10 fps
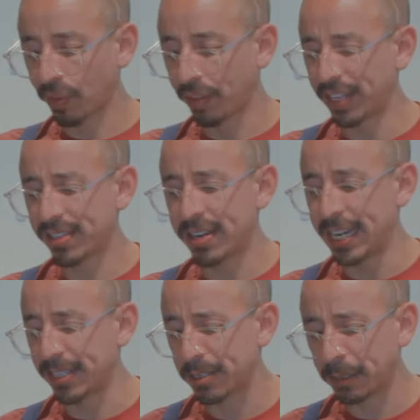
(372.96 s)
that's
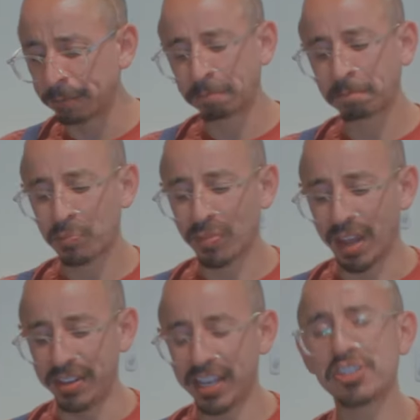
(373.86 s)
nice.
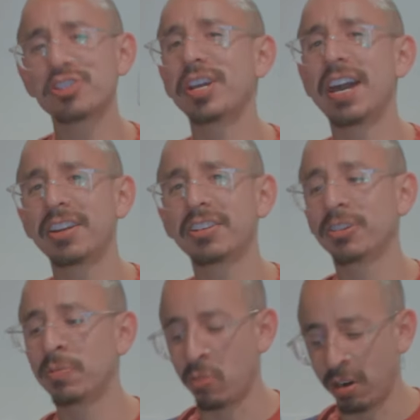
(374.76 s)
I think I should have added a
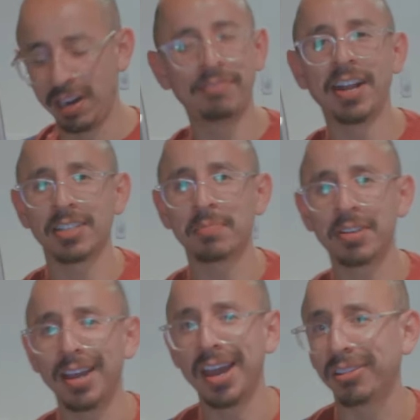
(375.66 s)
little more. In fact, I'm
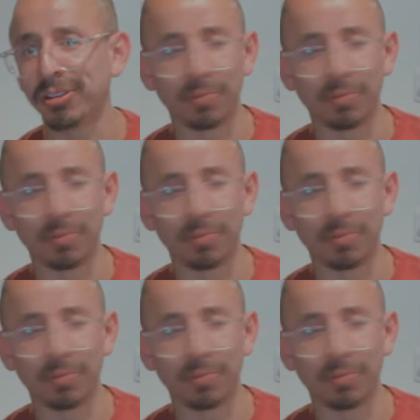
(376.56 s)
gonna add a little